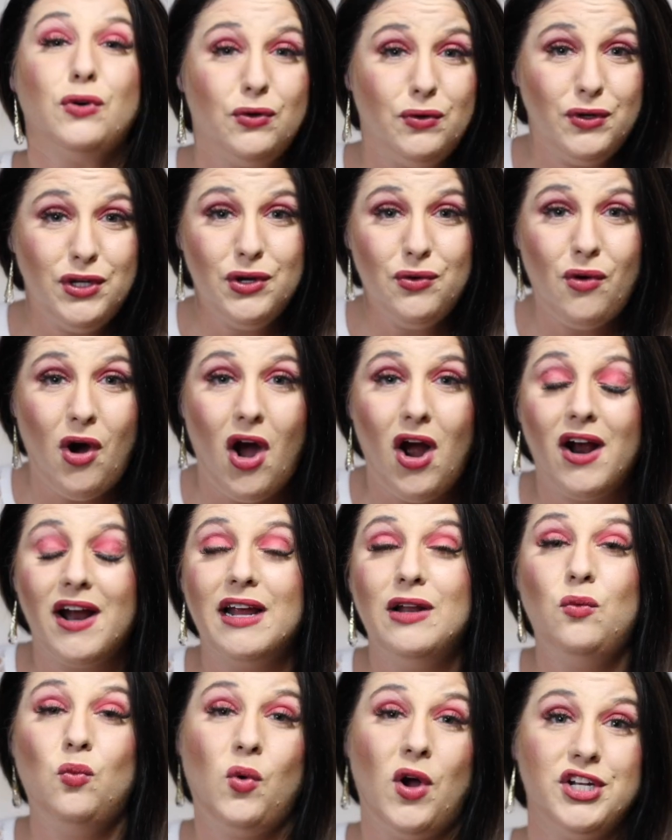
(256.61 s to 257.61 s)
who you are
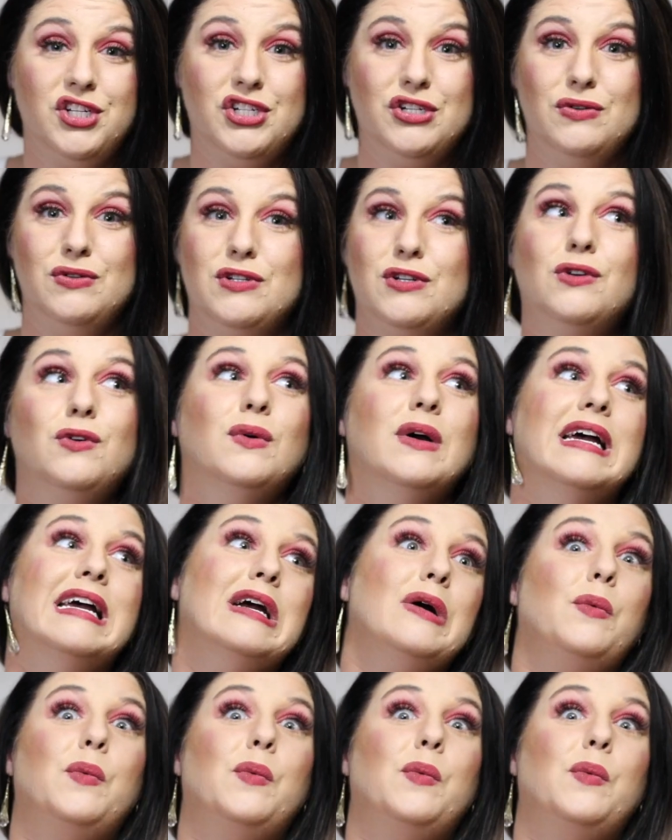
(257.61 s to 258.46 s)
and what you do